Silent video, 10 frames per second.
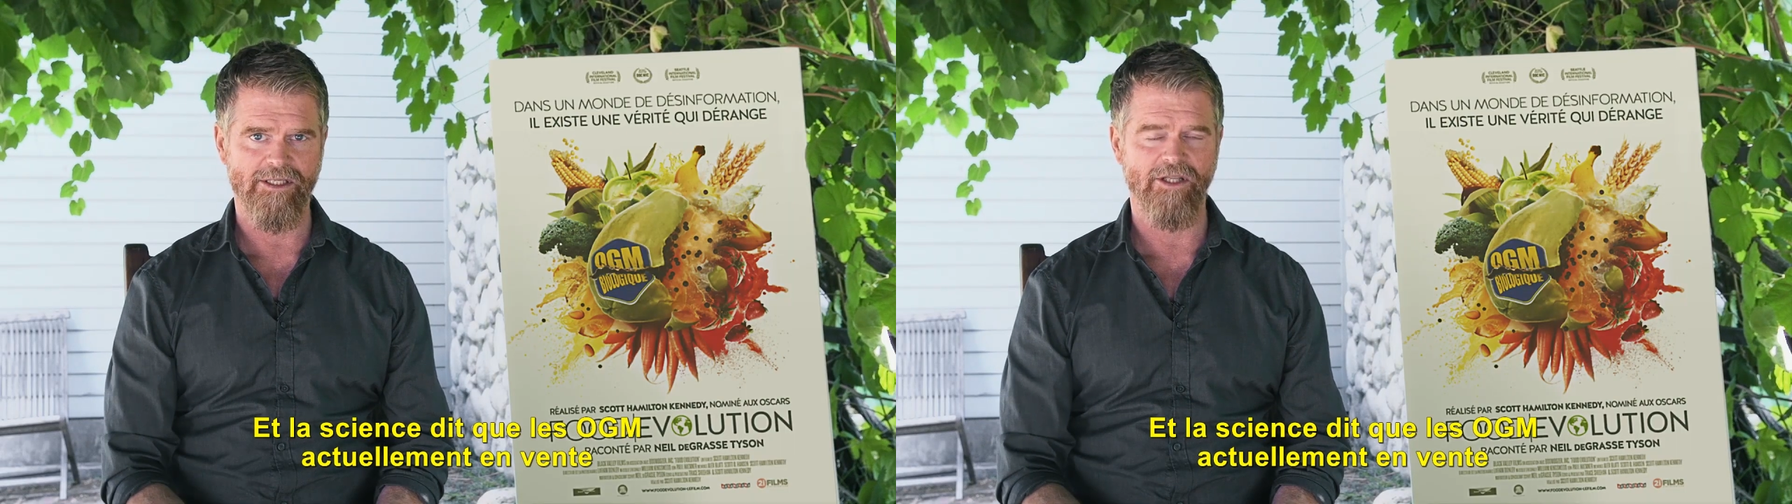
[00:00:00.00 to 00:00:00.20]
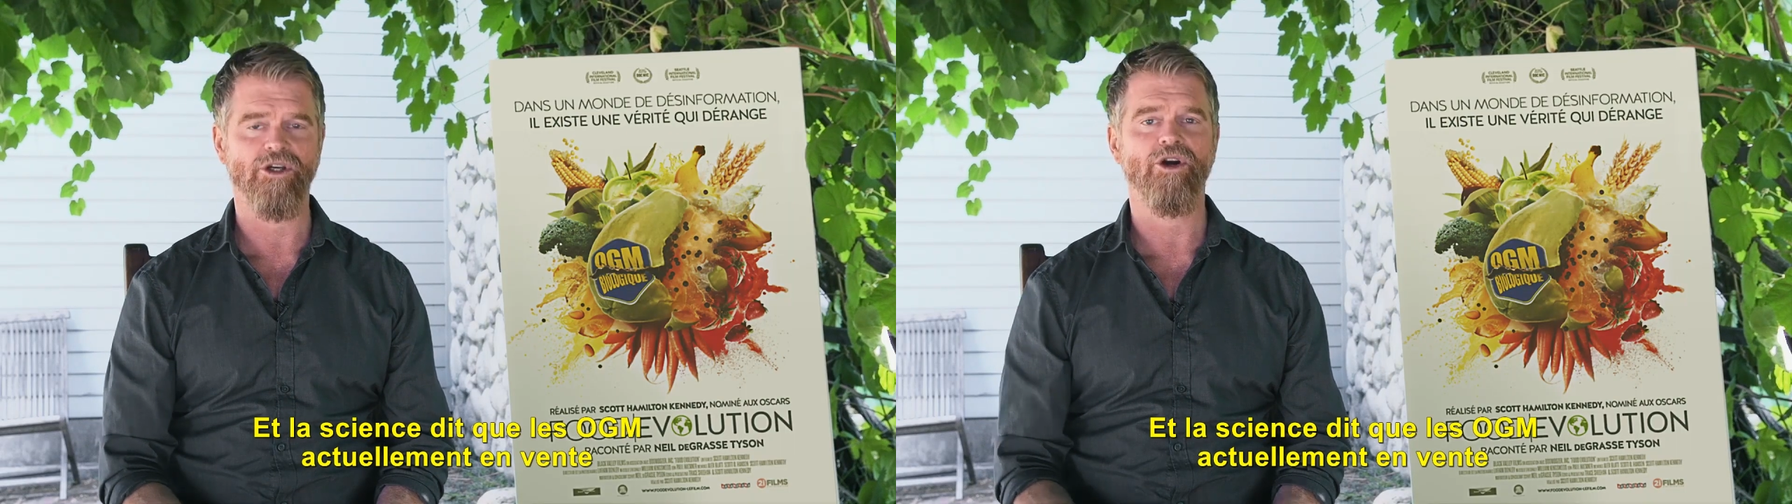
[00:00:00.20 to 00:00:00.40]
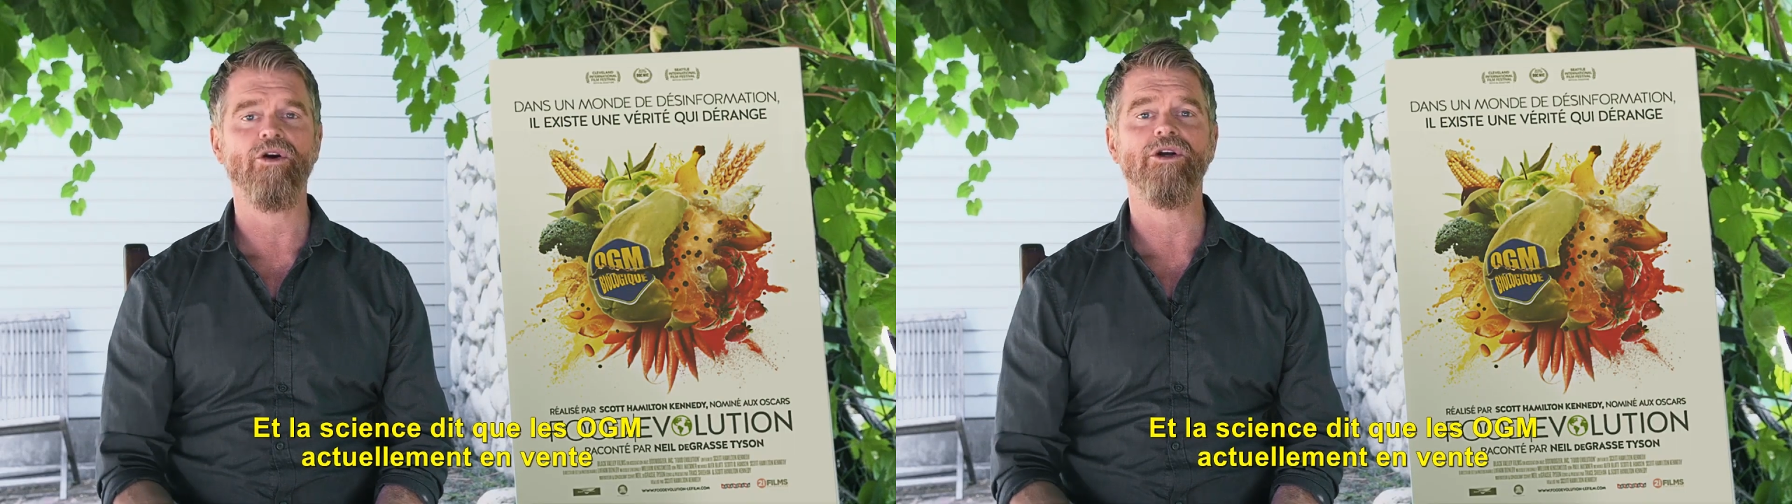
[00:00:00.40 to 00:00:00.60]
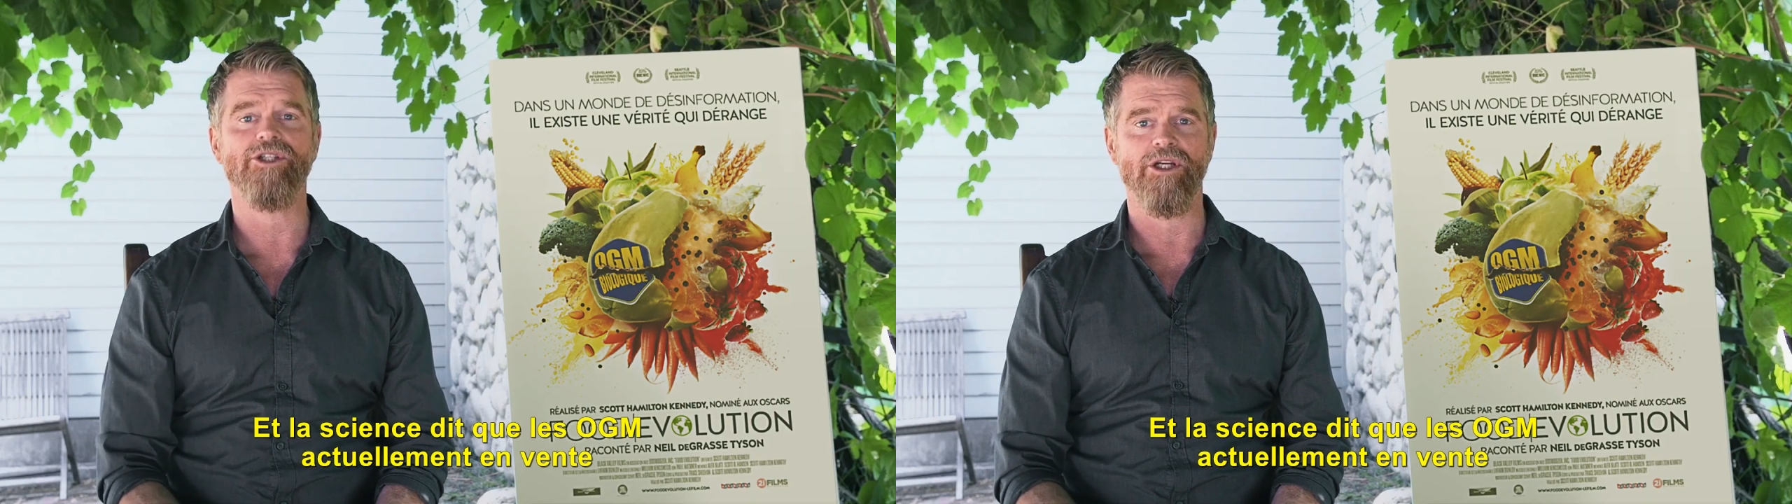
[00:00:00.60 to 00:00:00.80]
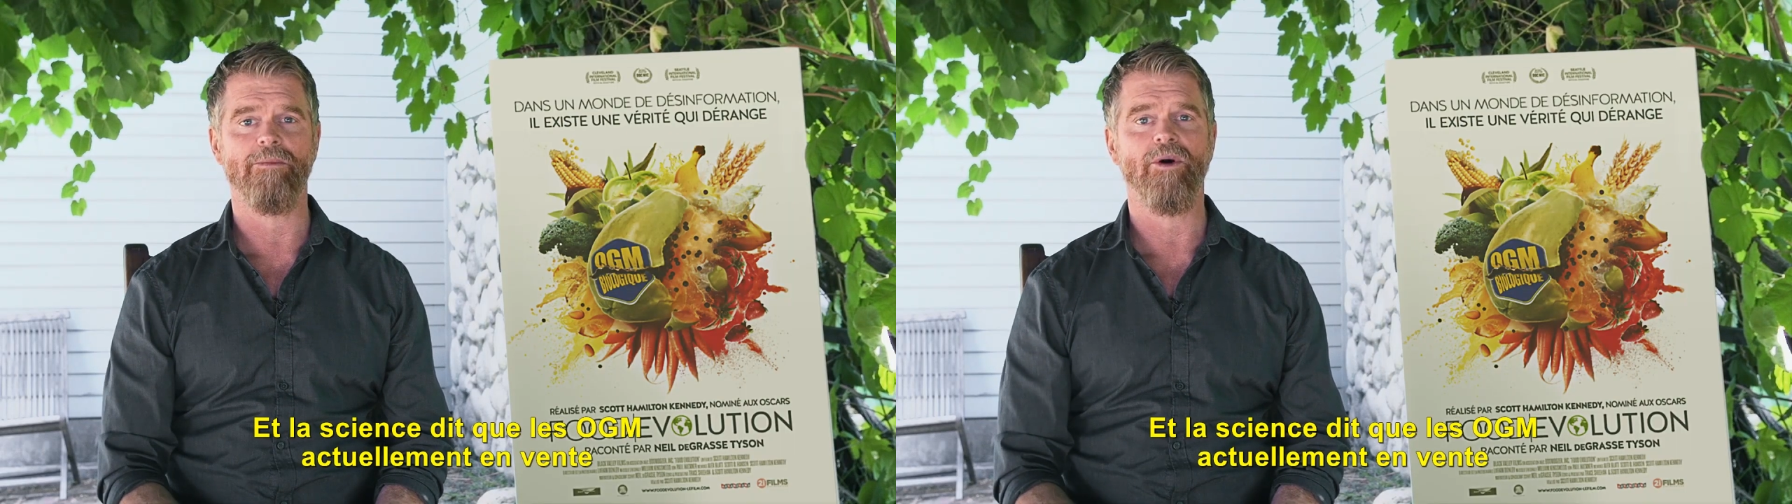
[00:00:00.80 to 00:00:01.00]
that the current
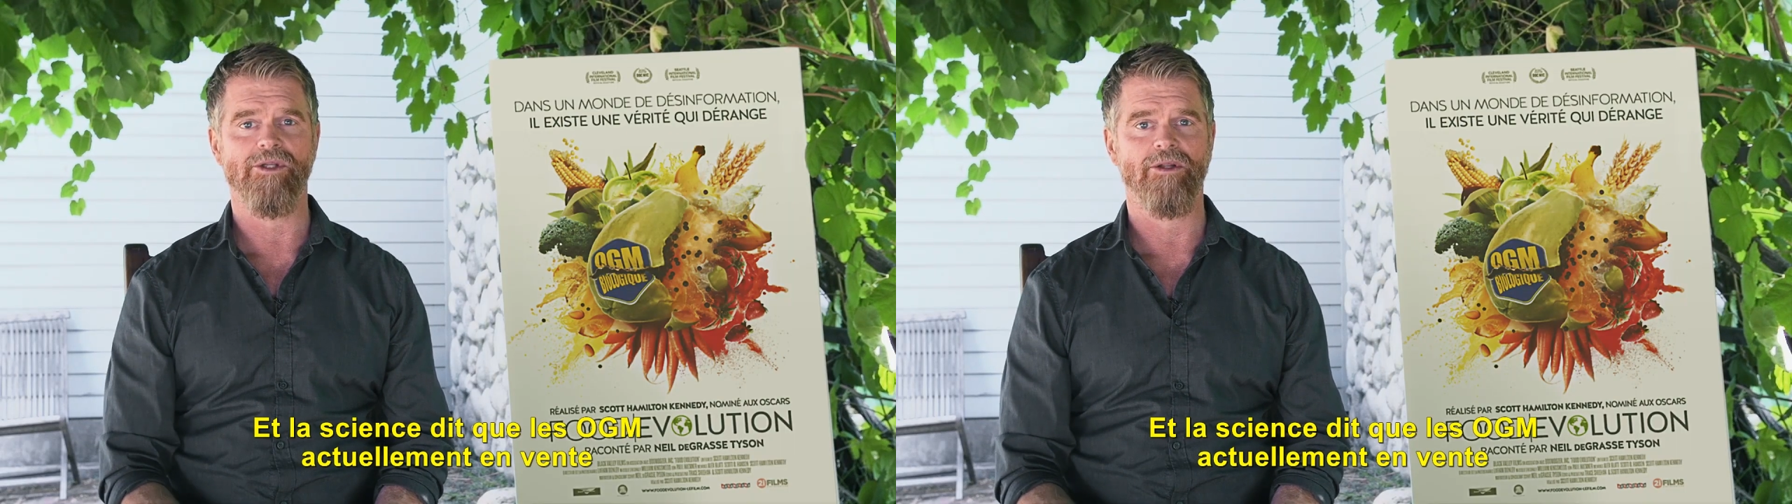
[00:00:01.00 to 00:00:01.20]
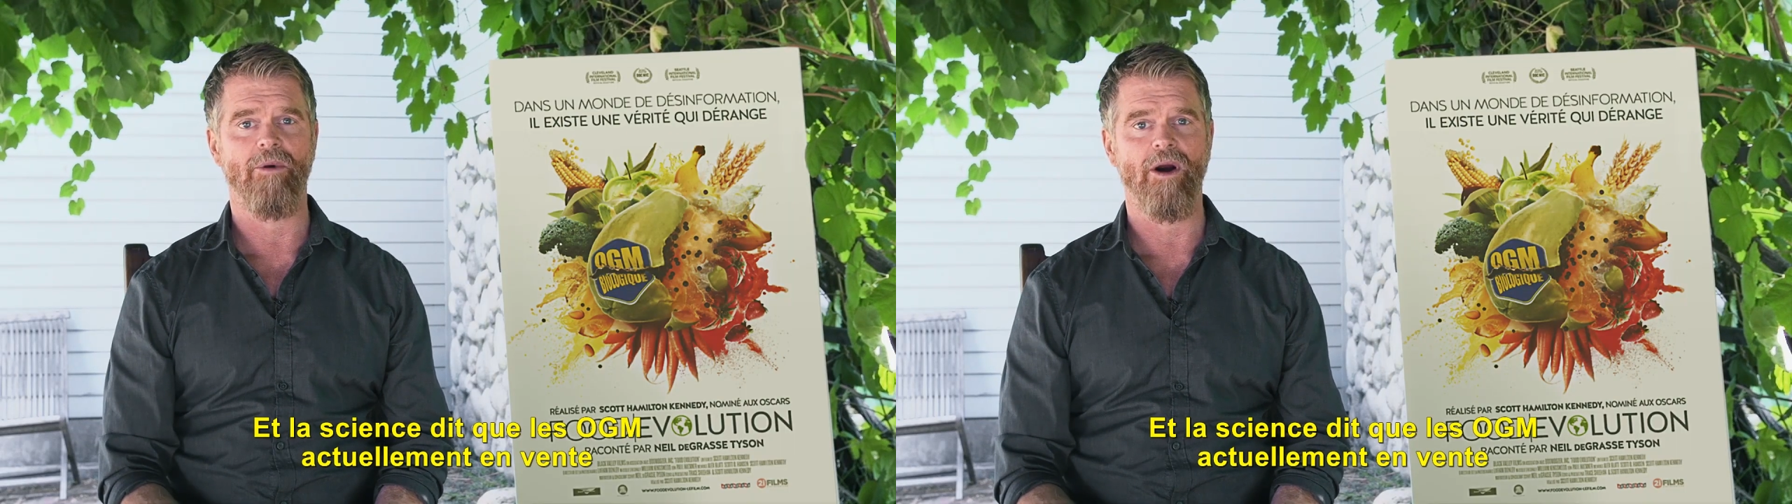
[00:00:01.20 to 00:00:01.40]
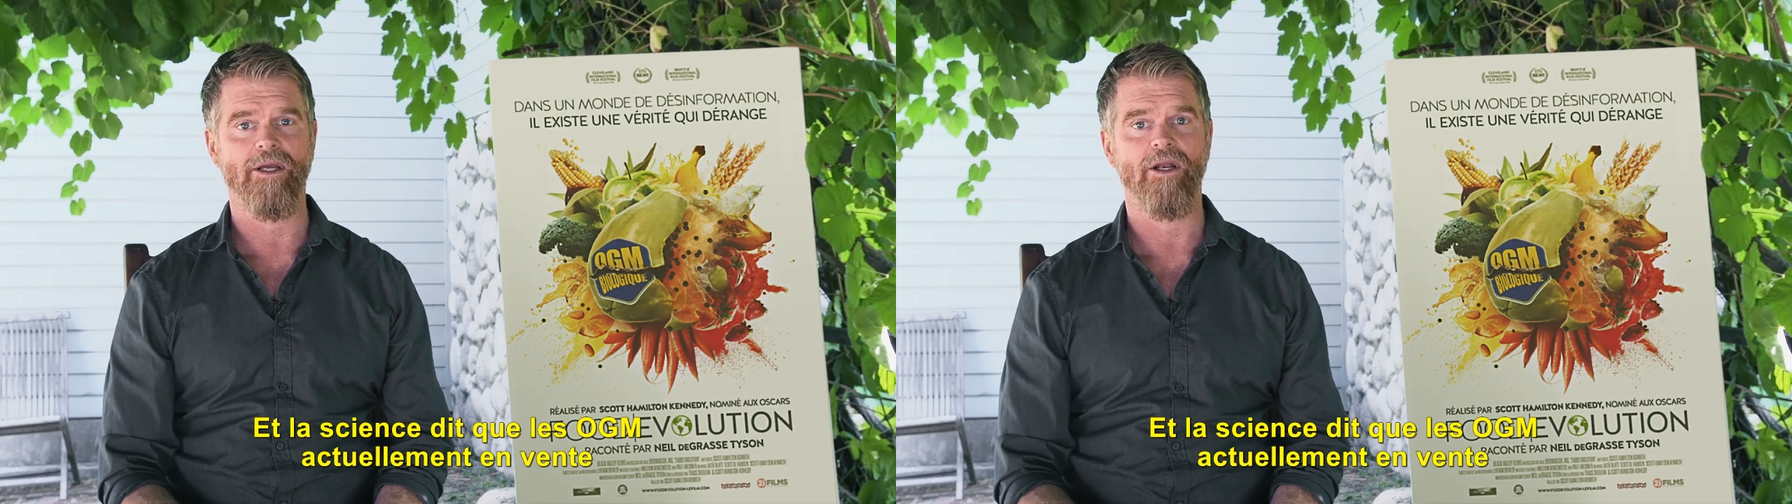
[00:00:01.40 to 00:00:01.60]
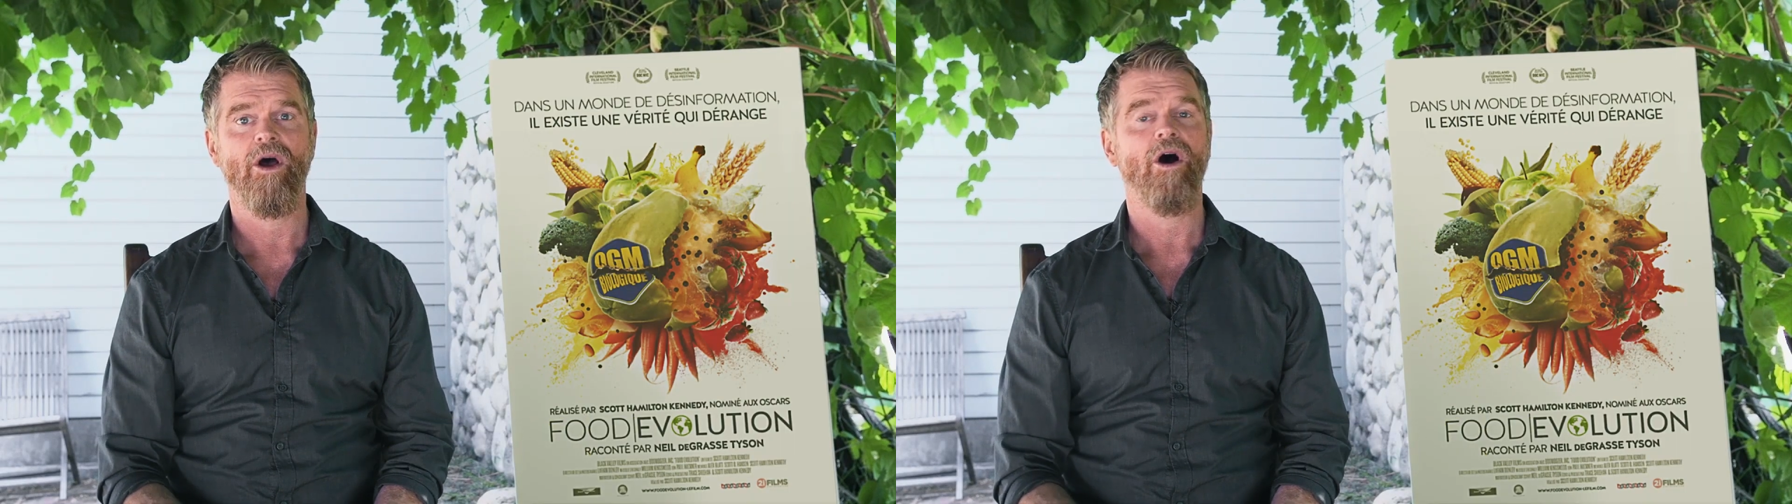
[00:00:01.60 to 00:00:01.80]
GMOs on the market